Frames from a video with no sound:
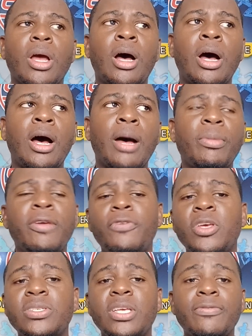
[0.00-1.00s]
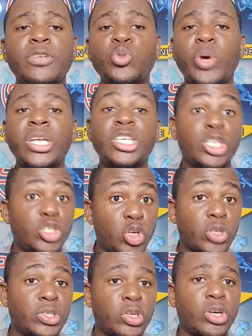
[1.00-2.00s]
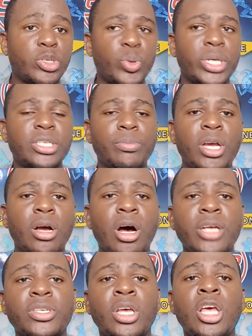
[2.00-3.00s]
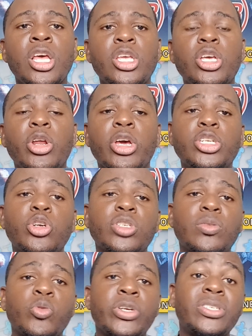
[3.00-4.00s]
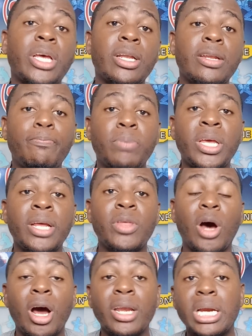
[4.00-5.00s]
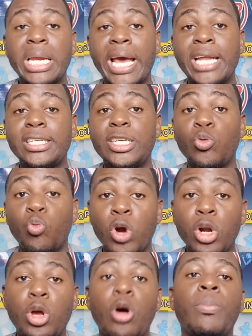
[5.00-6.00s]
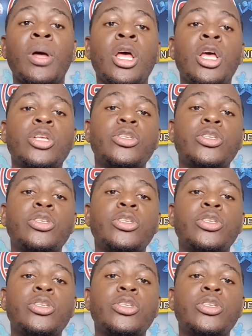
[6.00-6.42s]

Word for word: Um, if he's even 20, he just turned 20 because, you know, he just recently played the Under-19 World Cup.